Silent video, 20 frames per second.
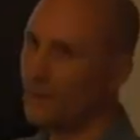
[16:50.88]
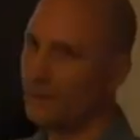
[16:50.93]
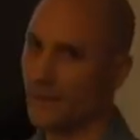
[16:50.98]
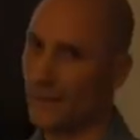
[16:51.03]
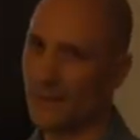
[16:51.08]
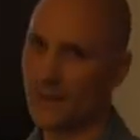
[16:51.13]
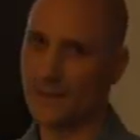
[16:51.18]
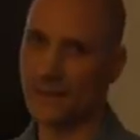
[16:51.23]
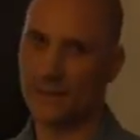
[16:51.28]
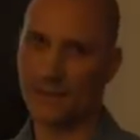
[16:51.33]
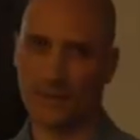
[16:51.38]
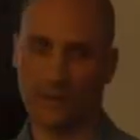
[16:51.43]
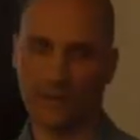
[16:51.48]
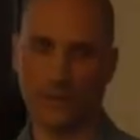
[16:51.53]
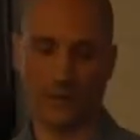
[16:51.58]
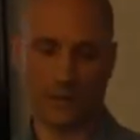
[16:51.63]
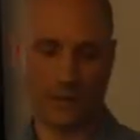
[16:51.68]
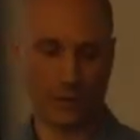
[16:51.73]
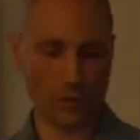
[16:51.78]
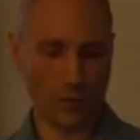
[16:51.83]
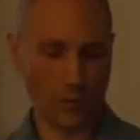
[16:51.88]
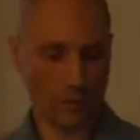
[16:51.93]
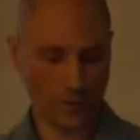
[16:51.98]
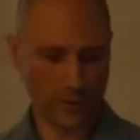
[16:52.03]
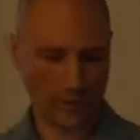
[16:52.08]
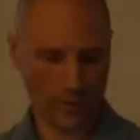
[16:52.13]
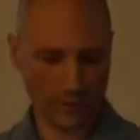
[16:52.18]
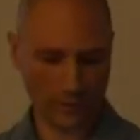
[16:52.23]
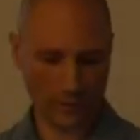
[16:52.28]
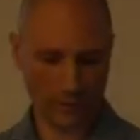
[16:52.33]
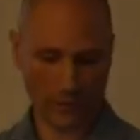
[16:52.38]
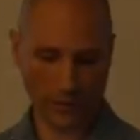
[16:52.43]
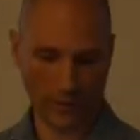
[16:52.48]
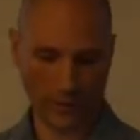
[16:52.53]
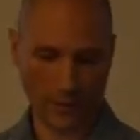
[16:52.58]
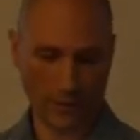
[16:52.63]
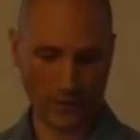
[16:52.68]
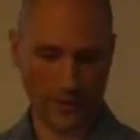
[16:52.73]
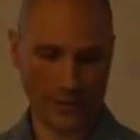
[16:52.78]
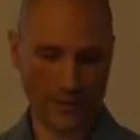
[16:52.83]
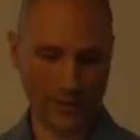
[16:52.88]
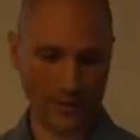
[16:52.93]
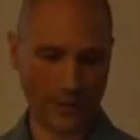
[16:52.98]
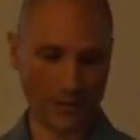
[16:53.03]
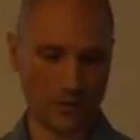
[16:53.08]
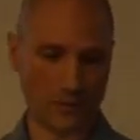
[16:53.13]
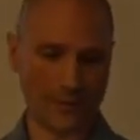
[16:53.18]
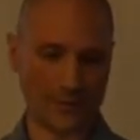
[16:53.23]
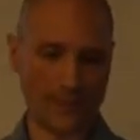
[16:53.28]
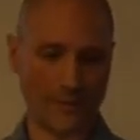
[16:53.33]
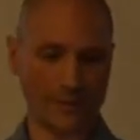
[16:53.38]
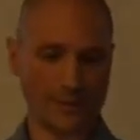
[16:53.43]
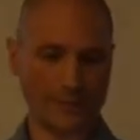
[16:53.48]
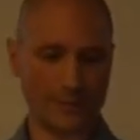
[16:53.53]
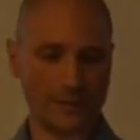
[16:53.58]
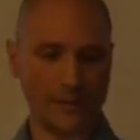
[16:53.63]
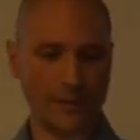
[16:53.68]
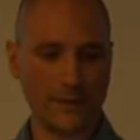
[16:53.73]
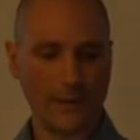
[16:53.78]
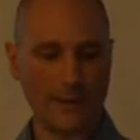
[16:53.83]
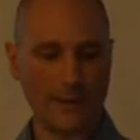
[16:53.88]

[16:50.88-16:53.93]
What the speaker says: defines a group in the mathematical sense.